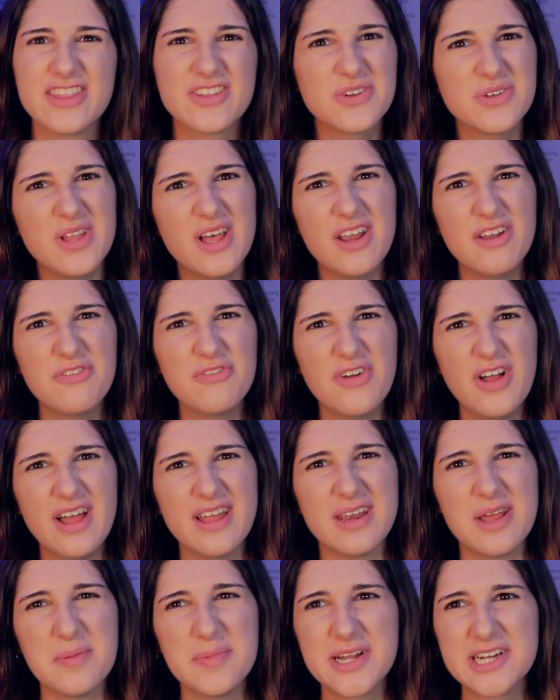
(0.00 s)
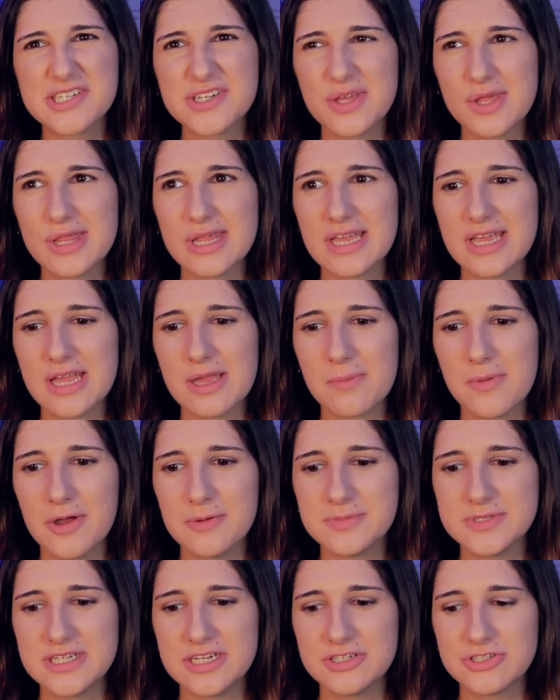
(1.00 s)
They're a lot of fun. I'm actually thinking
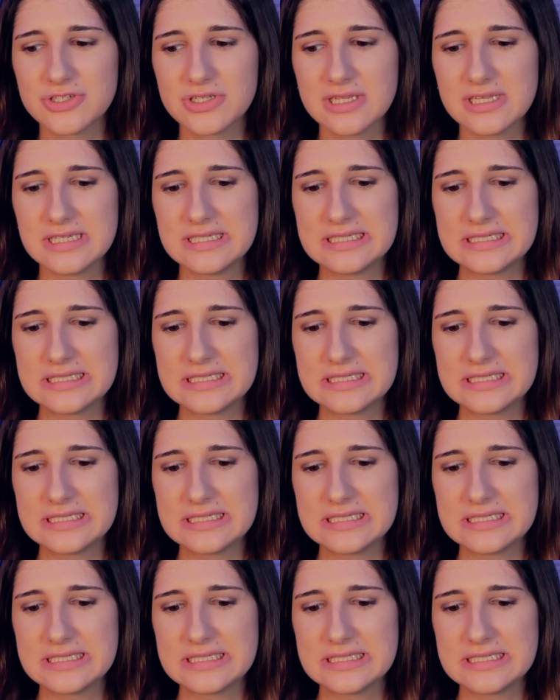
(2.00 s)
about potentially